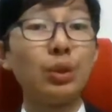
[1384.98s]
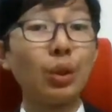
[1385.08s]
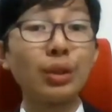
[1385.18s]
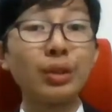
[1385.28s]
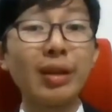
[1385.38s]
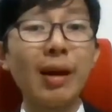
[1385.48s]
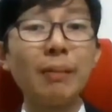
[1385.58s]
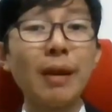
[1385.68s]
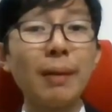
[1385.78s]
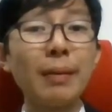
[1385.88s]
your style,
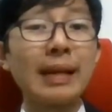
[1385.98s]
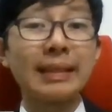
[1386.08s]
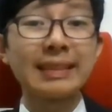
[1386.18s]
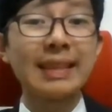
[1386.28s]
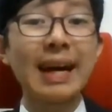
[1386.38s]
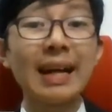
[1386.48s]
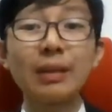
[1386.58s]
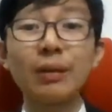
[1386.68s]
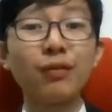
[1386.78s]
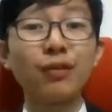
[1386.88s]
maybe it's not.
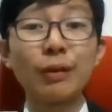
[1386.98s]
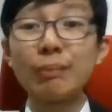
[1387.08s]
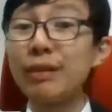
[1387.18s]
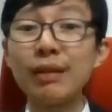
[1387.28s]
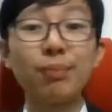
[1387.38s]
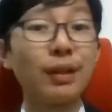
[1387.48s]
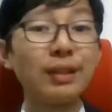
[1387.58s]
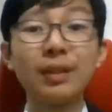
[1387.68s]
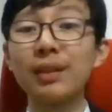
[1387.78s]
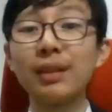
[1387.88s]
For me
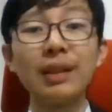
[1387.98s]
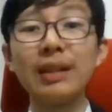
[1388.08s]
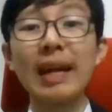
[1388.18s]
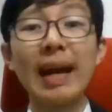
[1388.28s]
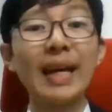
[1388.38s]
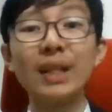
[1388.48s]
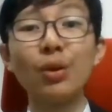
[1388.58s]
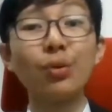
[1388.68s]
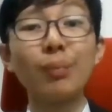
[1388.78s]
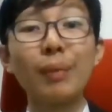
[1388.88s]
personally, I
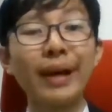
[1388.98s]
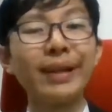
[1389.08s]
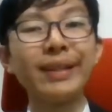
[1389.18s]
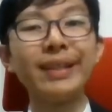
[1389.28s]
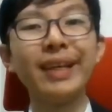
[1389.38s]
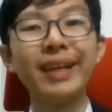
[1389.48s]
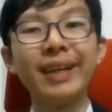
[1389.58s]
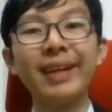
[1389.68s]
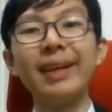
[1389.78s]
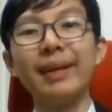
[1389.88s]
don't mind,
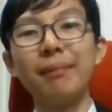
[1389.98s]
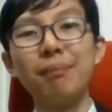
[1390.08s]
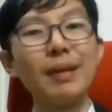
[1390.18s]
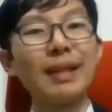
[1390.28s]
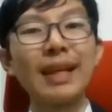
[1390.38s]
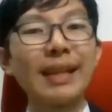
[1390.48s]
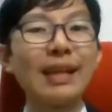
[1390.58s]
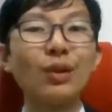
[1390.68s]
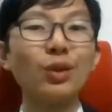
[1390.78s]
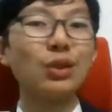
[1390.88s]
but then
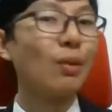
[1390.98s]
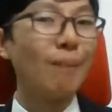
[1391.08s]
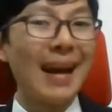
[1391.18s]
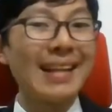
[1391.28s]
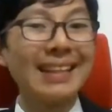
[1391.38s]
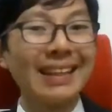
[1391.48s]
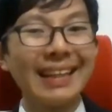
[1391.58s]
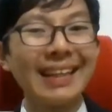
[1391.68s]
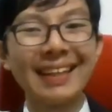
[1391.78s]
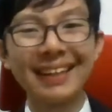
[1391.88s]
I also mind a
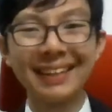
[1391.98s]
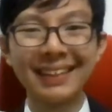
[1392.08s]
little.